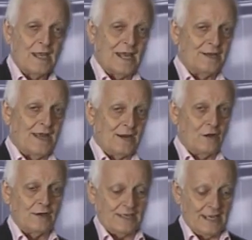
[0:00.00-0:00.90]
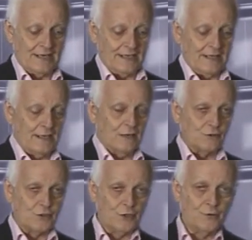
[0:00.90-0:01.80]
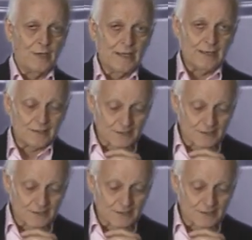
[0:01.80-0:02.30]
And not only can he heal you in